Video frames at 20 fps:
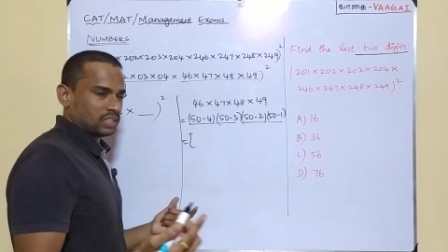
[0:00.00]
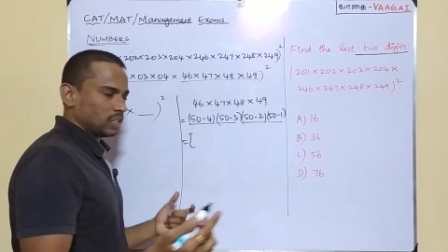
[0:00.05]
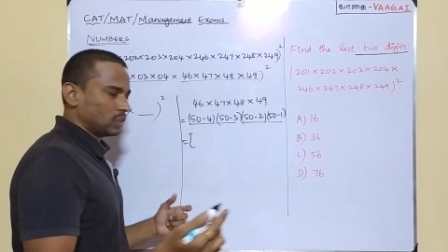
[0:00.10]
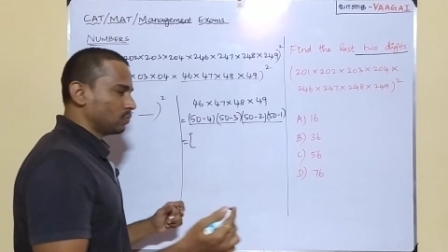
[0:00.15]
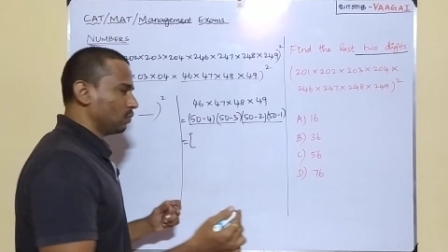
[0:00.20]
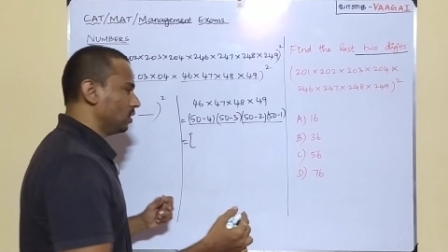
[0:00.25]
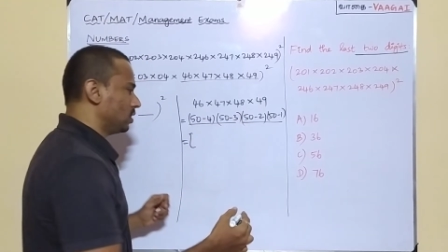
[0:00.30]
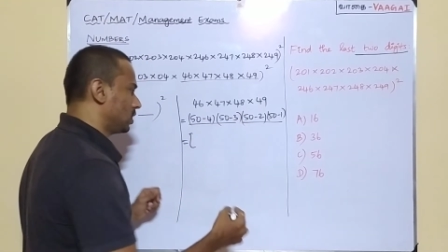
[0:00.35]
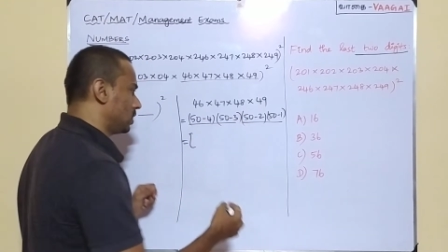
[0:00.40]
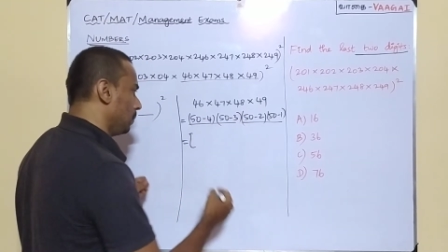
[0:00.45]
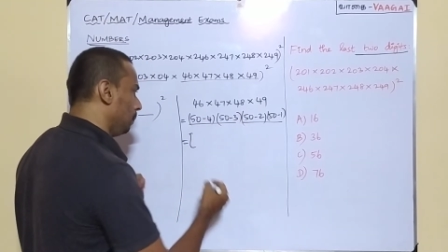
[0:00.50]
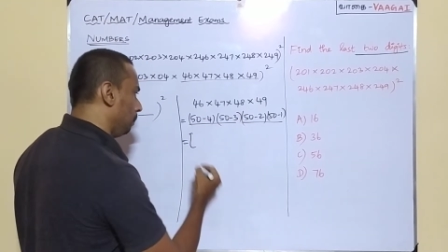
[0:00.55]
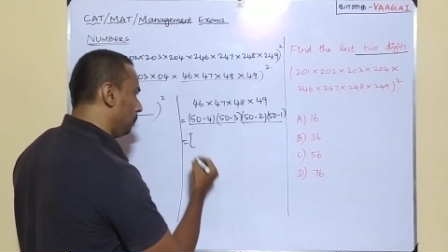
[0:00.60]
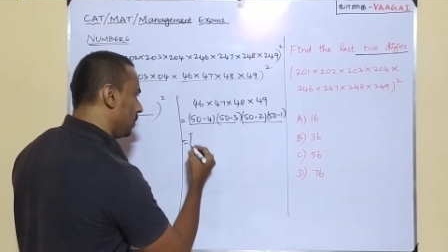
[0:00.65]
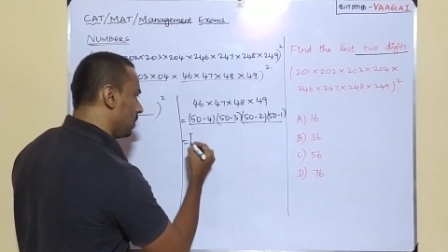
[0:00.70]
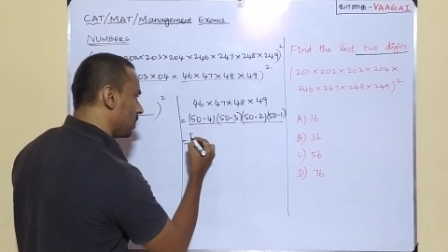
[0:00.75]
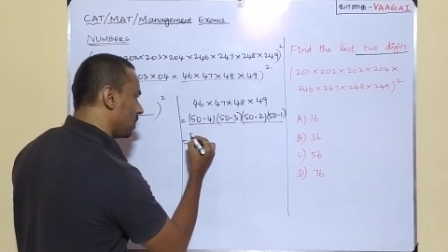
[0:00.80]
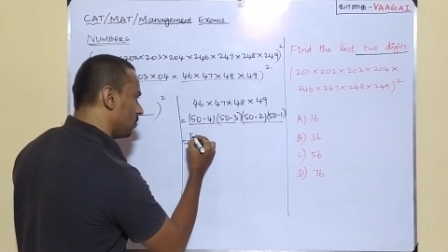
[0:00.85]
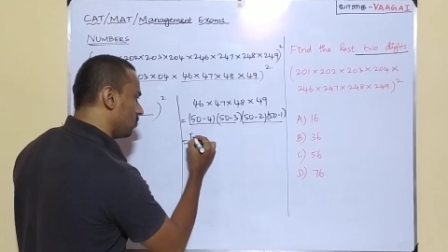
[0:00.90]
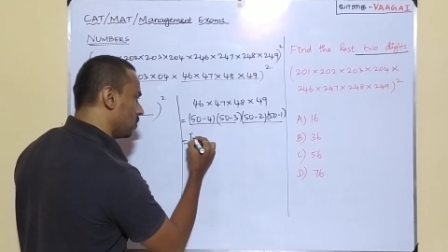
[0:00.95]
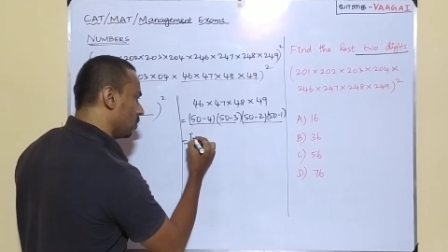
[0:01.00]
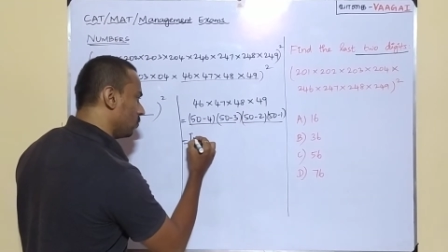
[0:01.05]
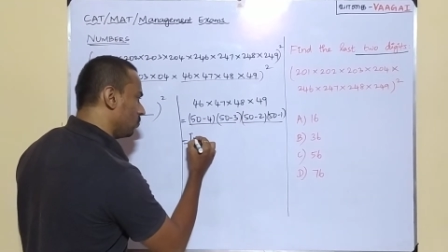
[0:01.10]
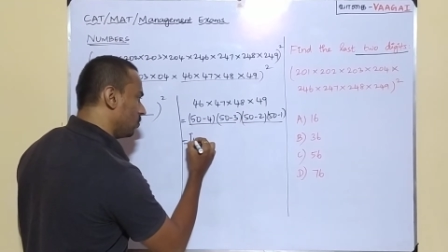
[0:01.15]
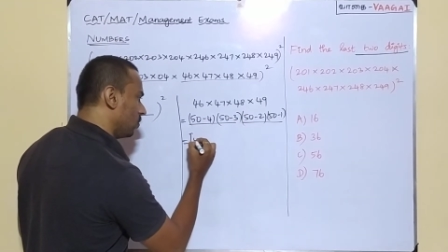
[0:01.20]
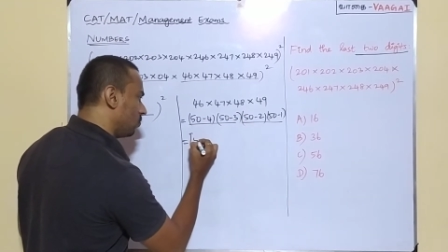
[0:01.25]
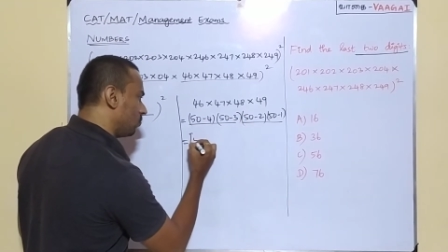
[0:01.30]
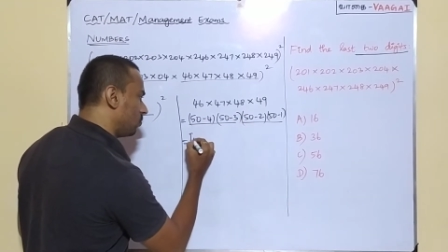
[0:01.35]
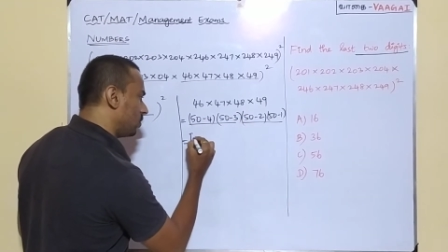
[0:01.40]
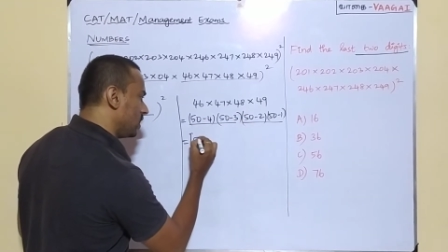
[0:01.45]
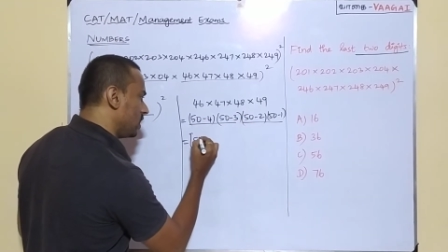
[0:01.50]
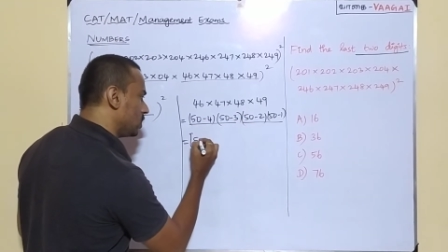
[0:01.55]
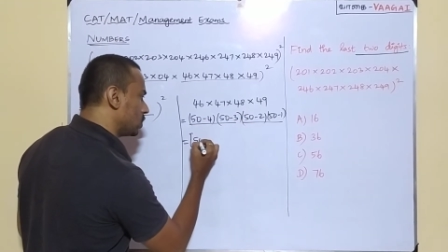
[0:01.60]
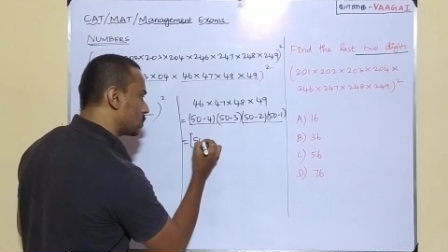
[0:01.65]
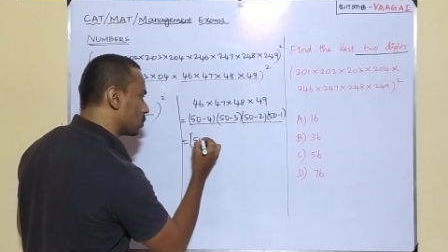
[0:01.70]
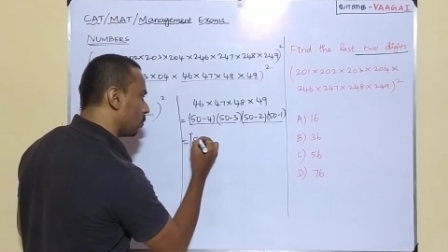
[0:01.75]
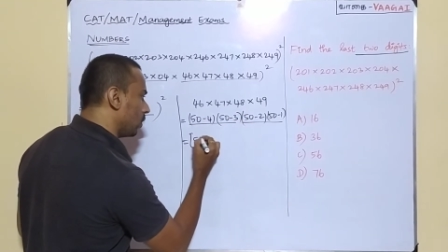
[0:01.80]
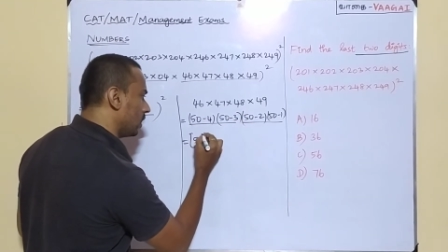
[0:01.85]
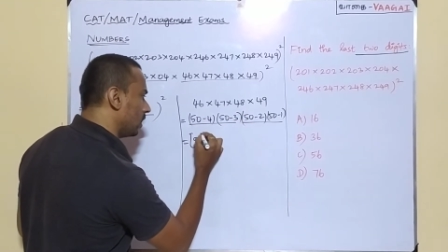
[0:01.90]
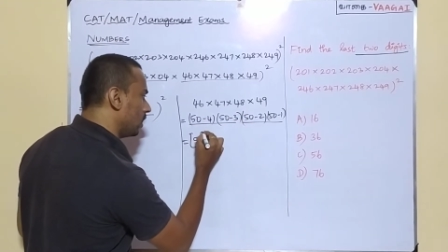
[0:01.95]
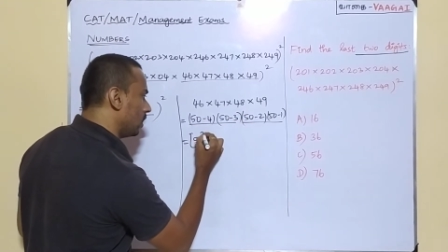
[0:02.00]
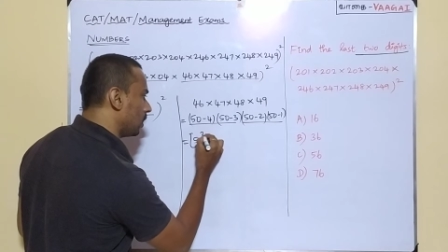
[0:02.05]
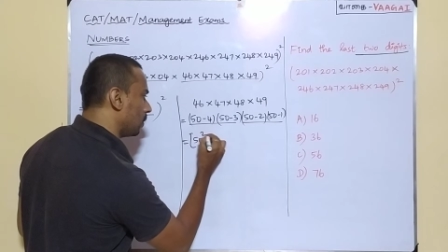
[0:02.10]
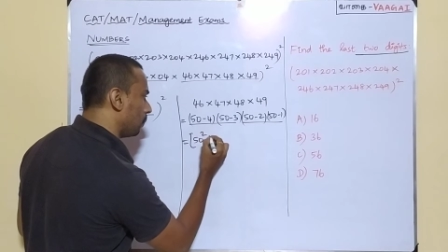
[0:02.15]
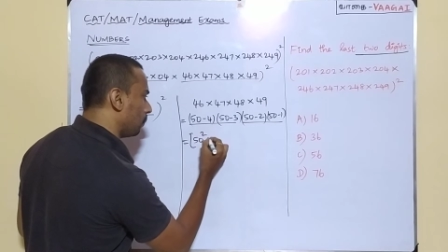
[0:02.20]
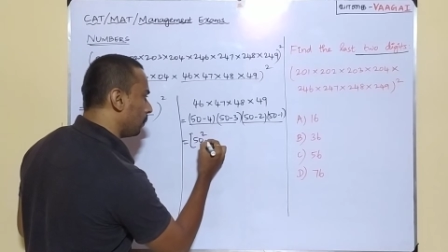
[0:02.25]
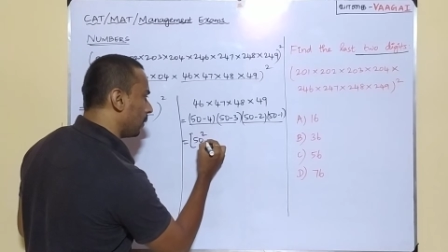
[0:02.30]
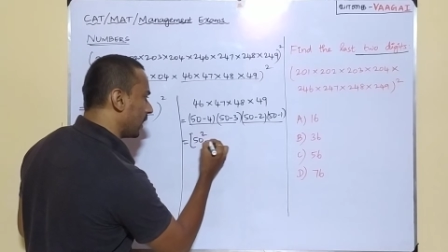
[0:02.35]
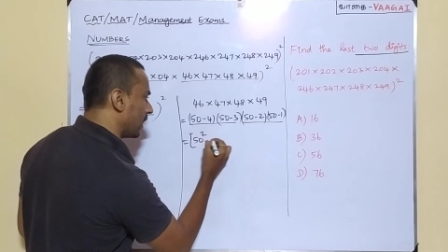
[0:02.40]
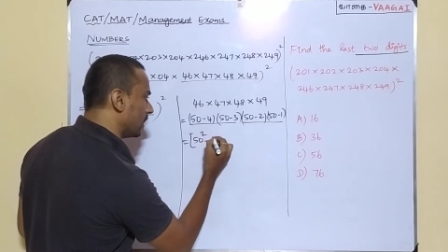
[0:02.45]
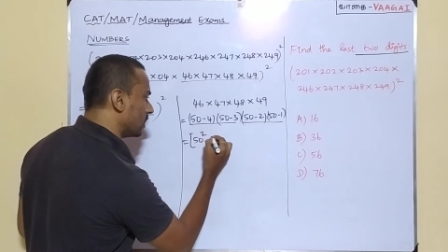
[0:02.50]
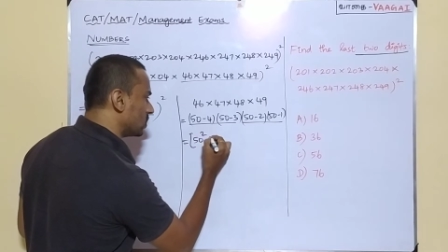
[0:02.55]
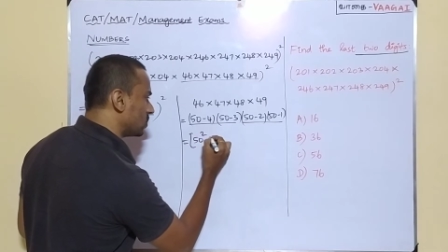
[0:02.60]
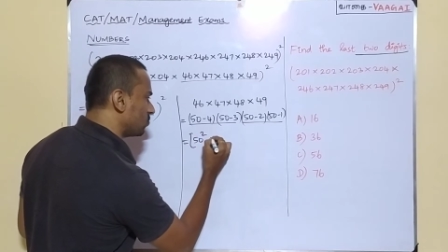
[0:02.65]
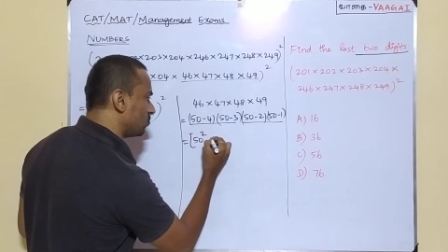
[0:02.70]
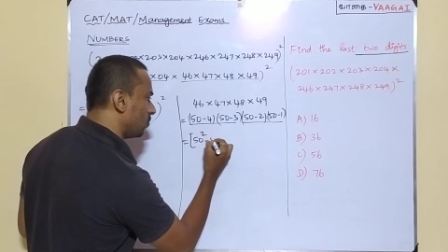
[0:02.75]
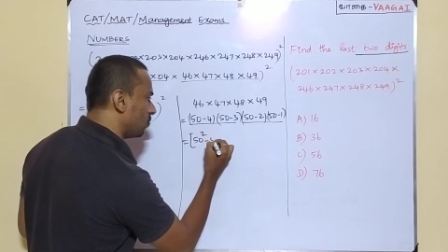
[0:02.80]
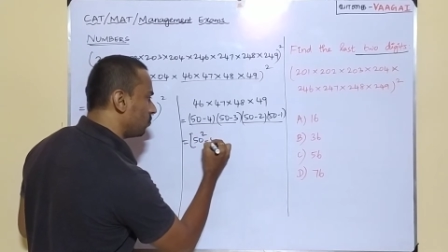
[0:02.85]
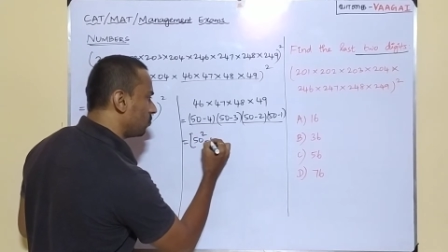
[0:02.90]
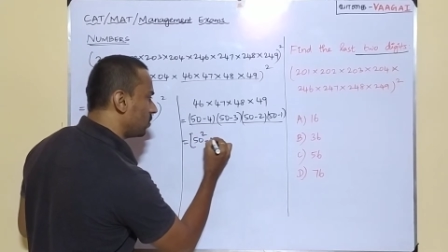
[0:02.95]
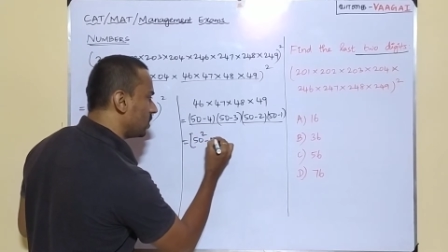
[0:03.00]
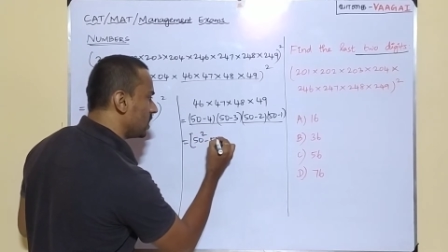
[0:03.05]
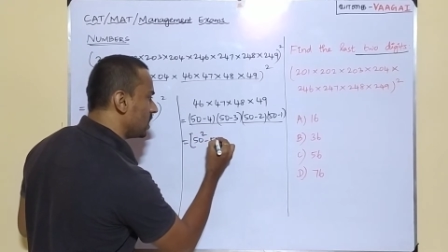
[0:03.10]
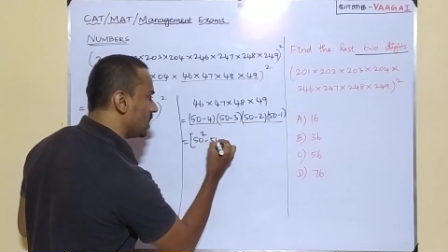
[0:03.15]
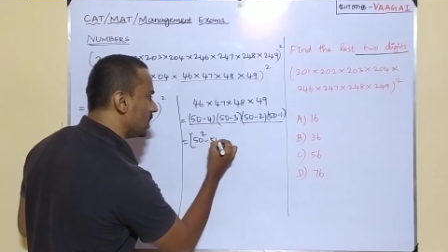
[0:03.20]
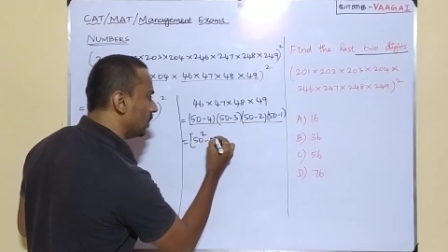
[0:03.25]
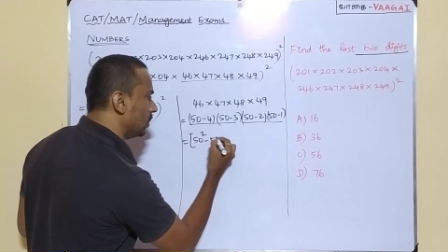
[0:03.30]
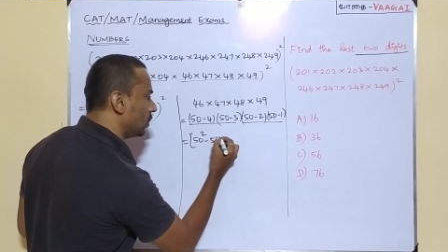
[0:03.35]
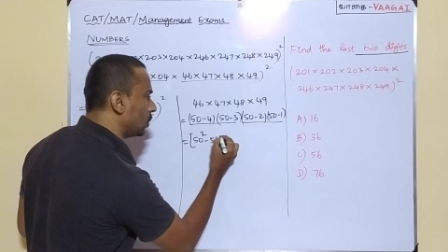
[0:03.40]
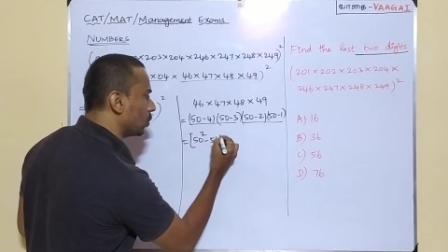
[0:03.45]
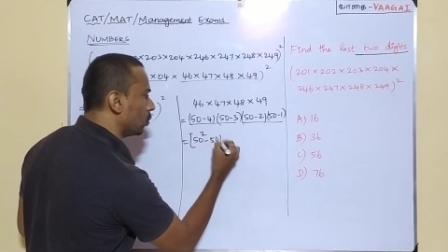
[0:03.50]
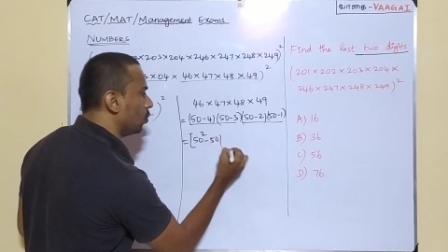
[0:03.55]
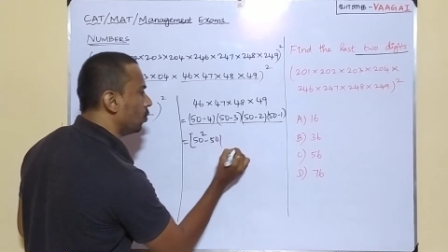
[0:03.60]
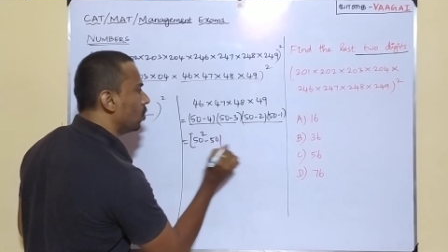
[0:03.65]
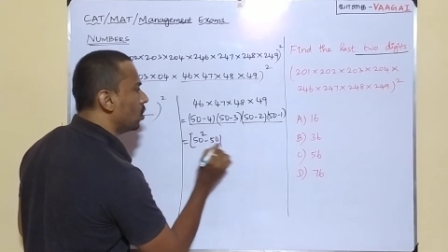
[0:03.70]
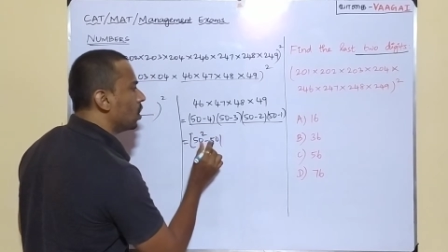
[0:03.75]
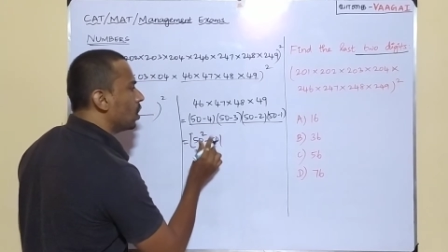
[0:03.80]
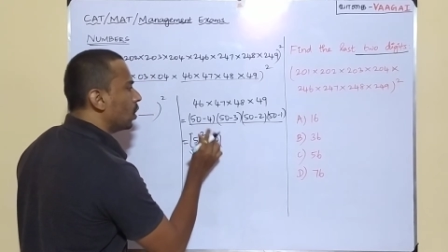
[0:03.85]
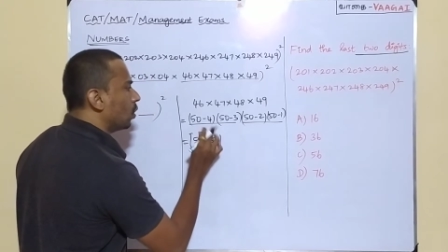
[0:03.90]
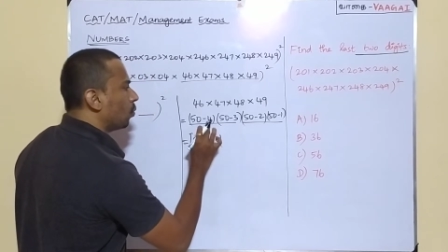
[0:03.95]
This will simply give you 50 square minus 50 into